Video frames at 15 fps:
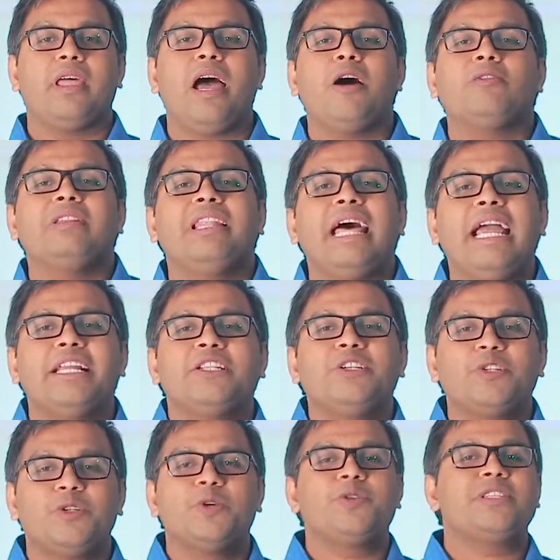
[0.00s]
I would like
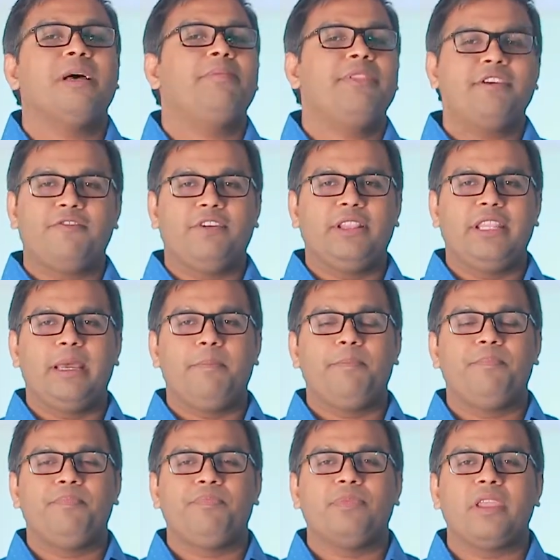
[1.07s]
to do something for them.
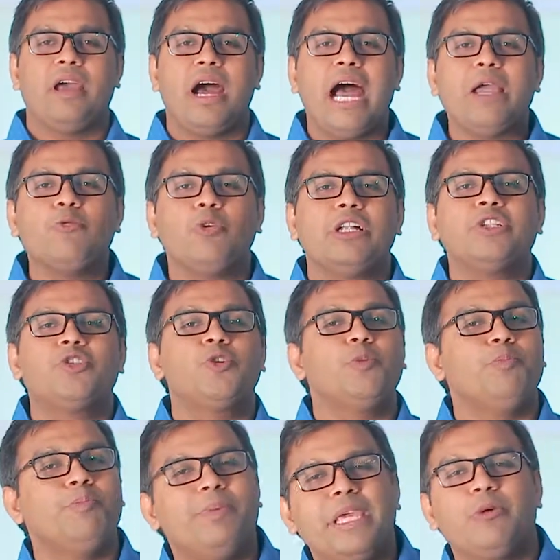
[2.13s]
I want to
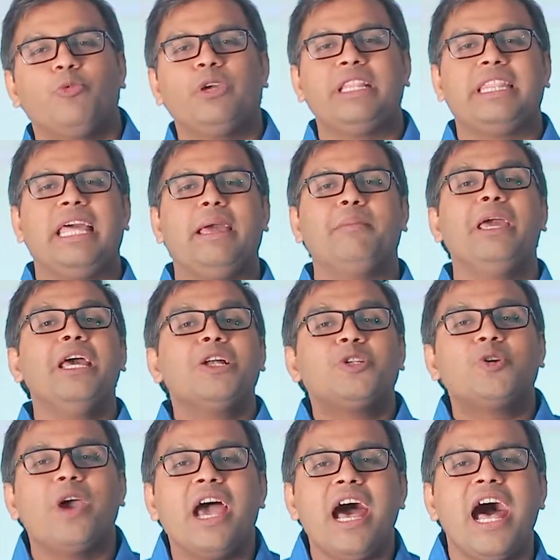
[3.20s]
be with them,
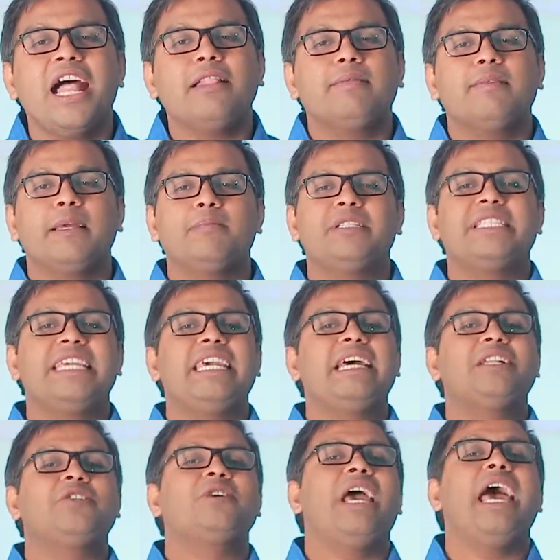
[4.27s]
to help them
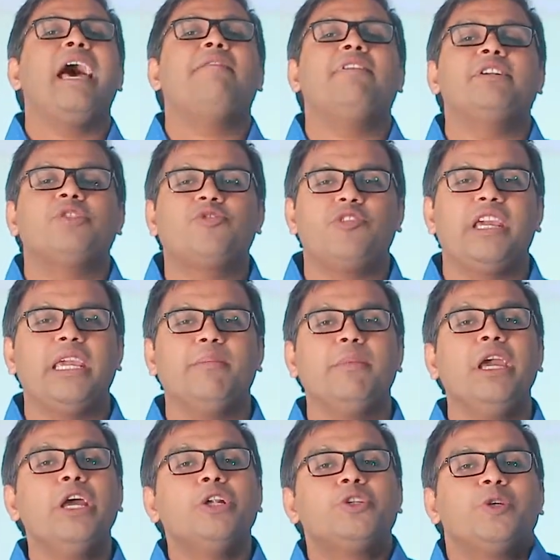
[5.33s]
dare to have a dream,
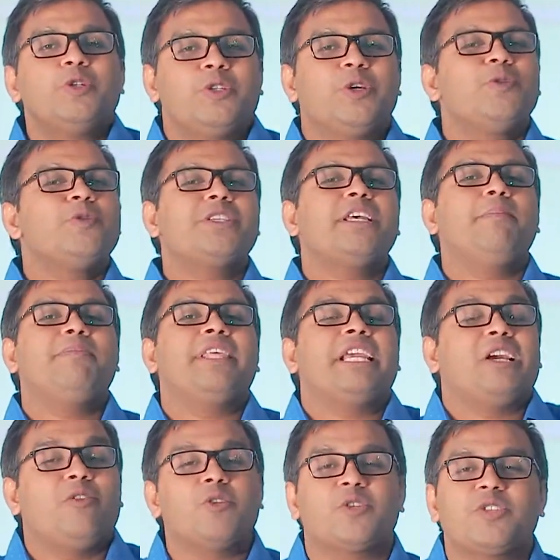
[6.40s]
to do something
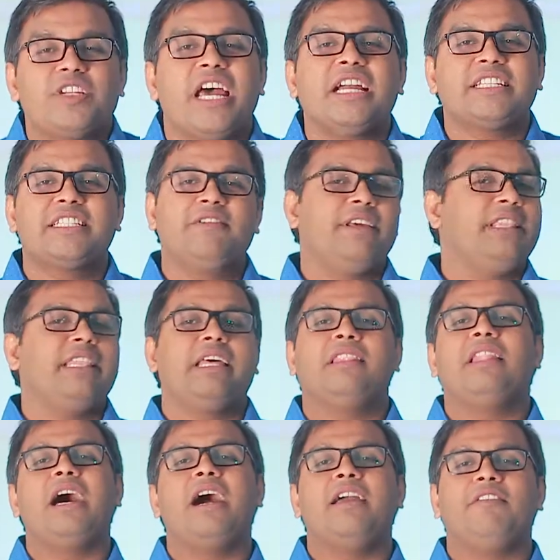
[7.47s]
constructive in their
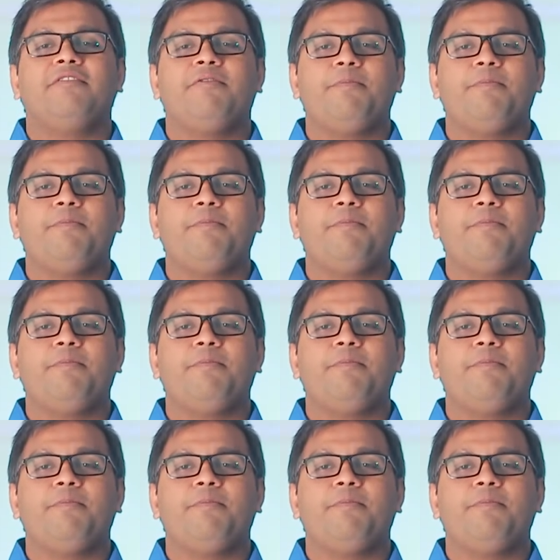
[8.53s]
life.